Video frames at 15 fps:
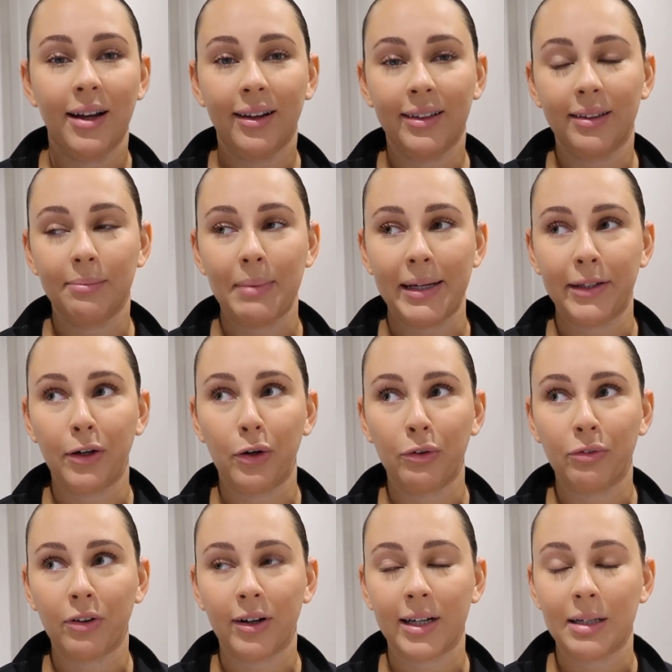a little
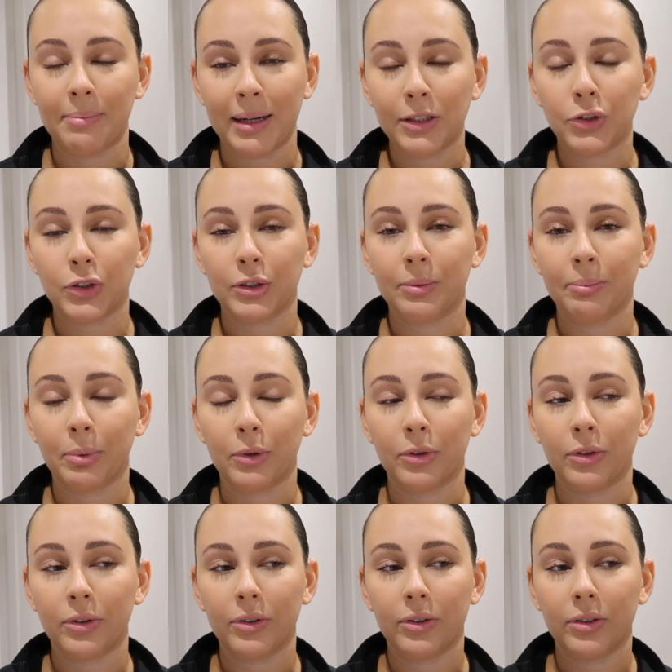makeover on our bedroom
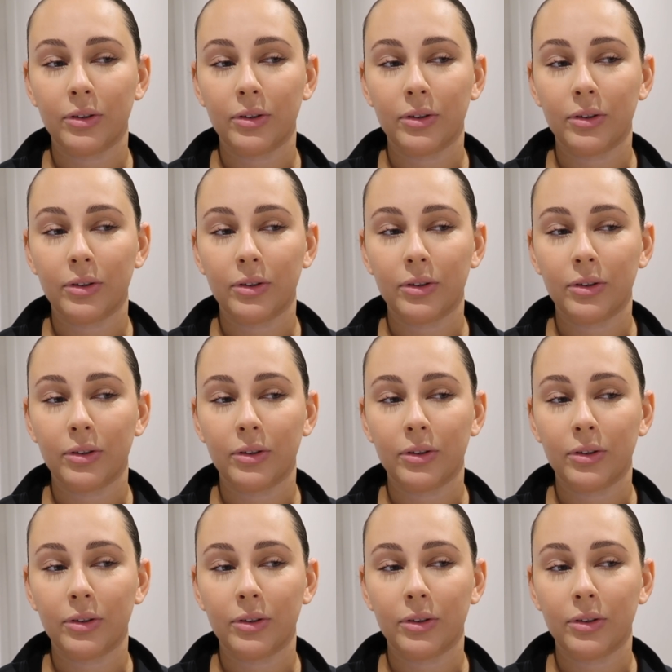but